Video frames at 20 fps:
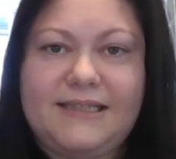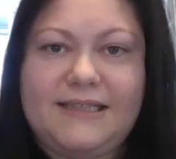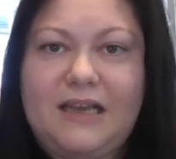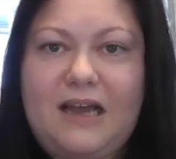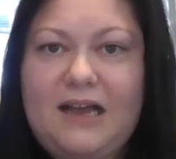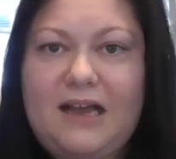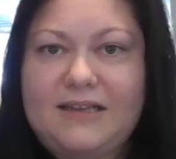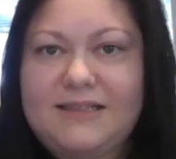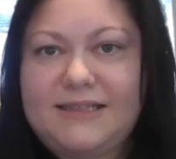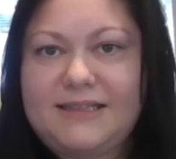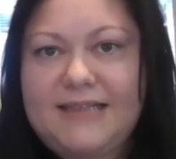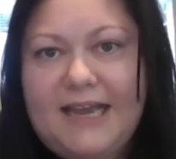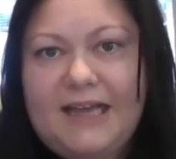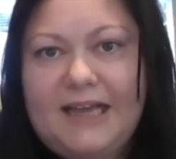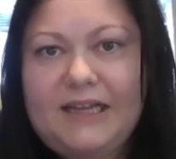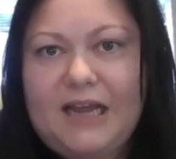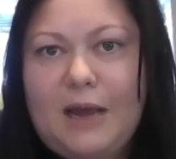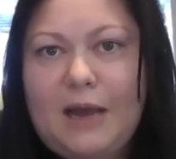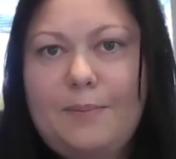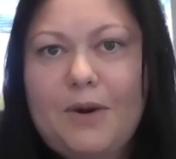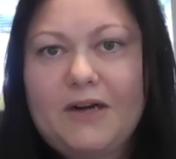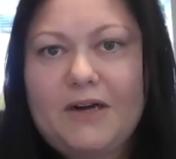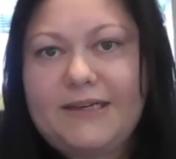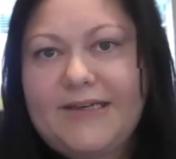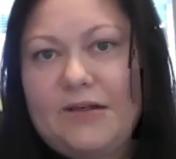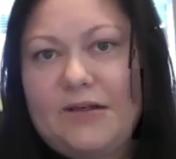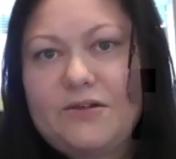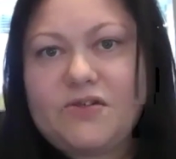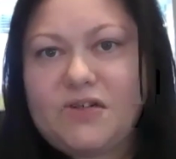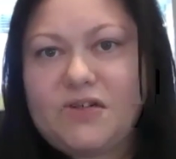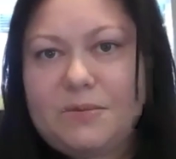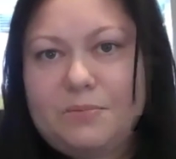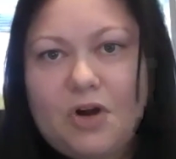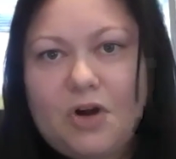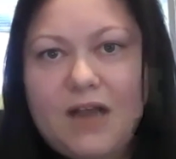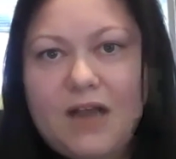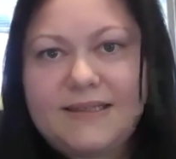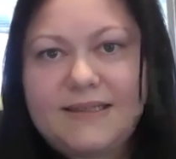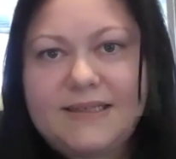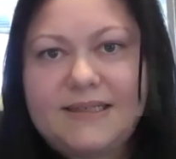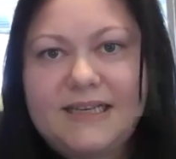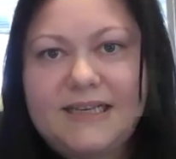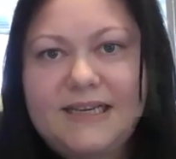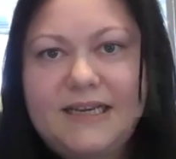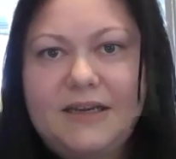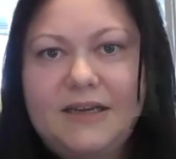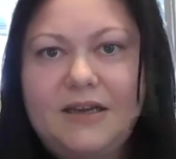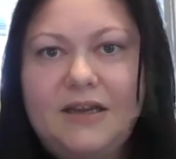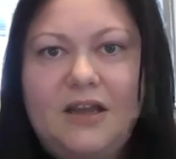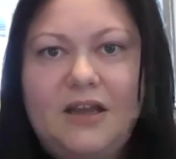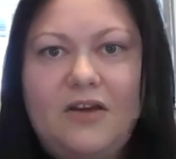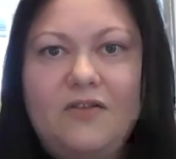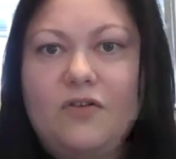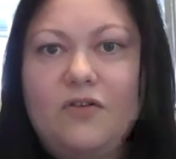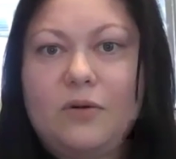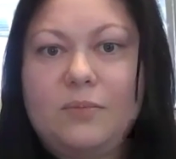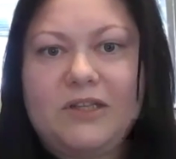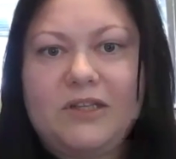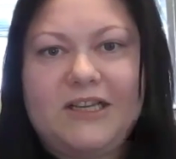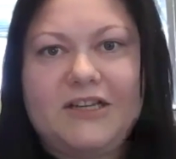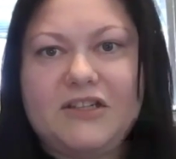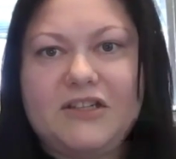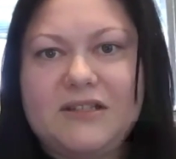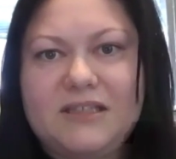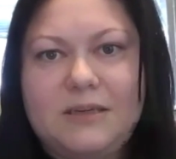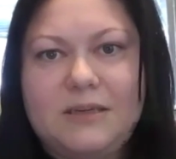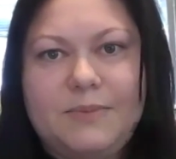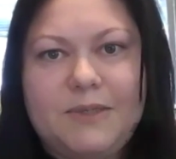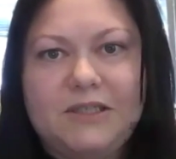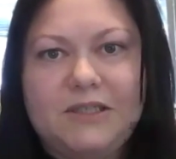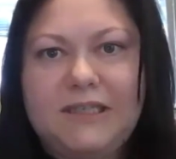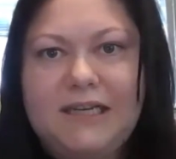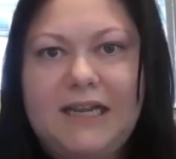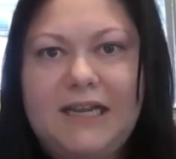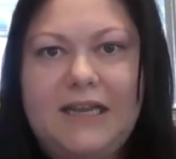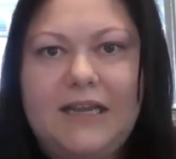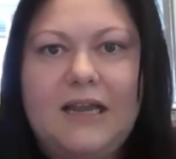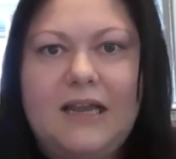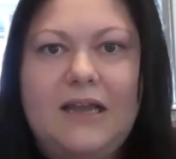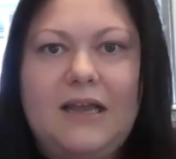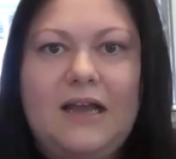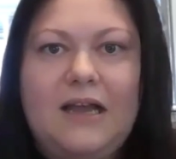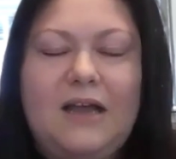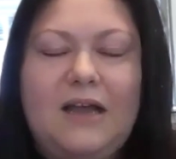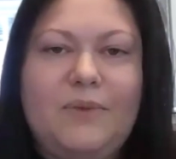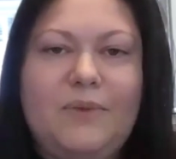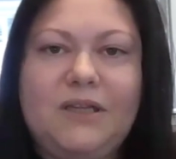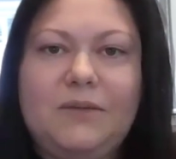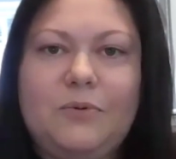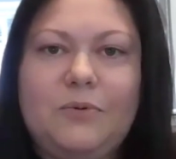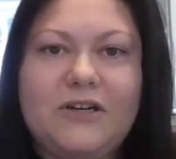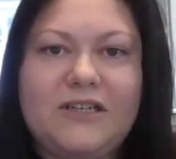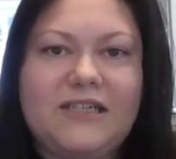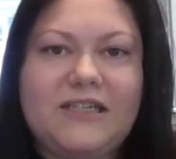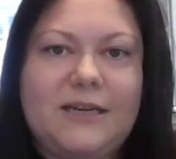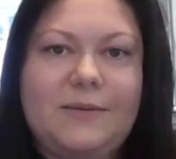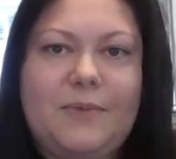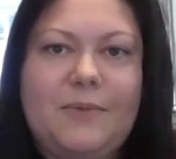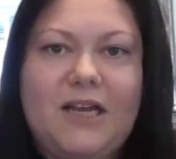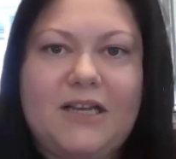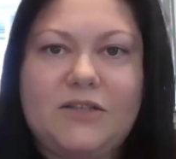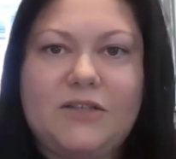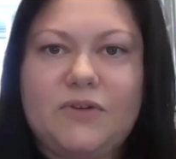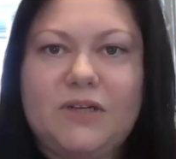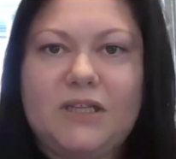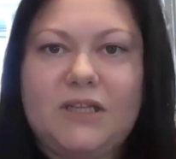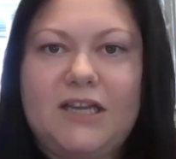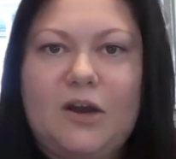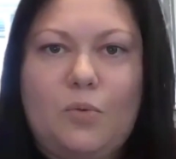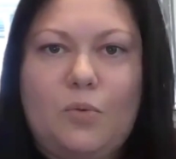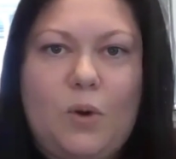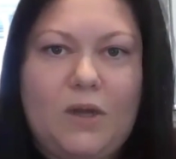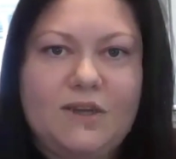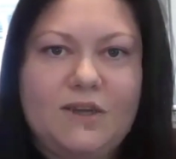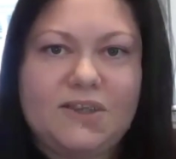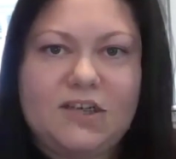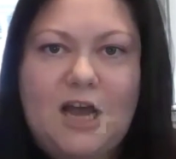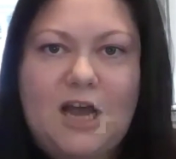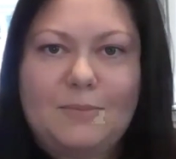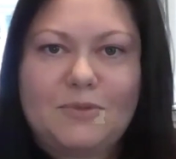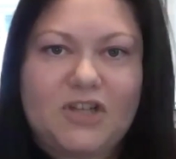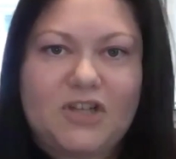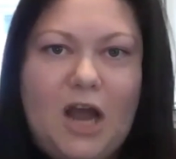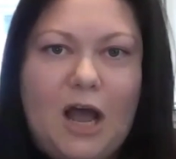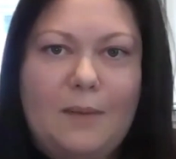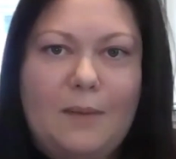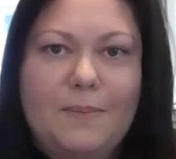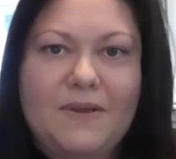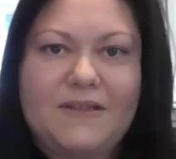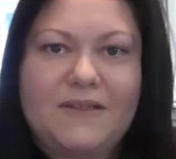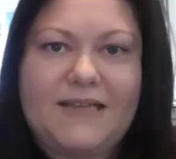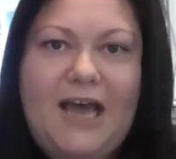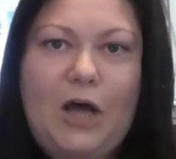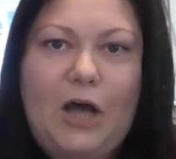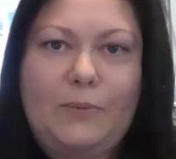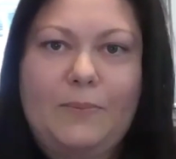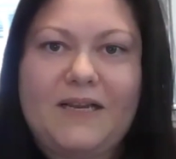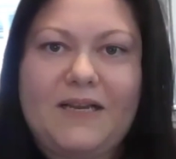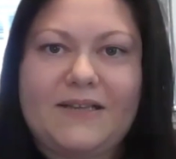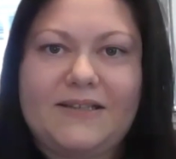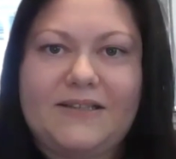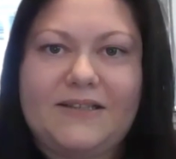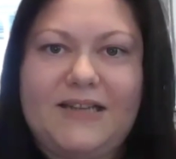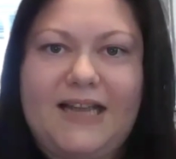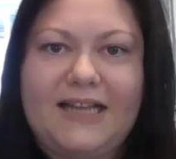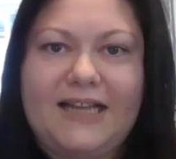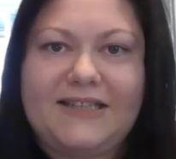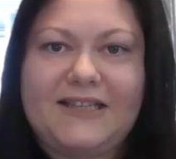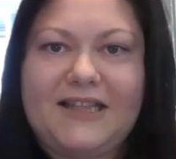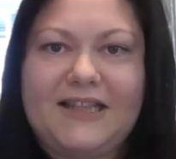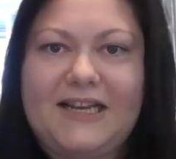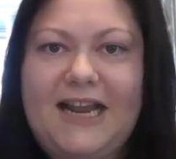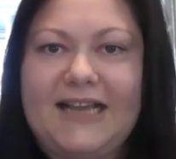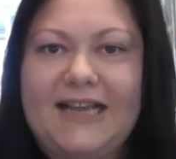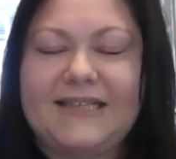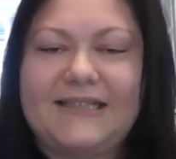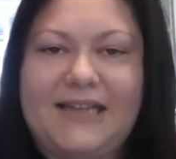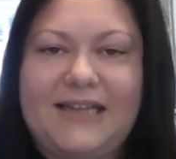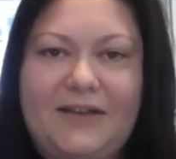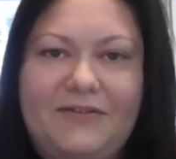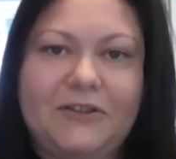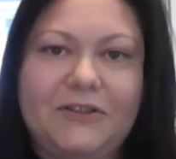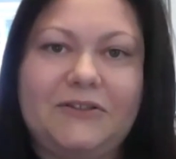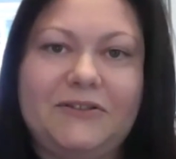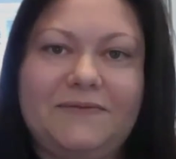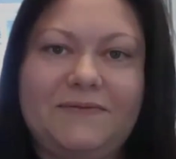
us scaling up our downstream processing, formulation stability. MilliporeSigma is really a one-stop shop to help us to get to the next level.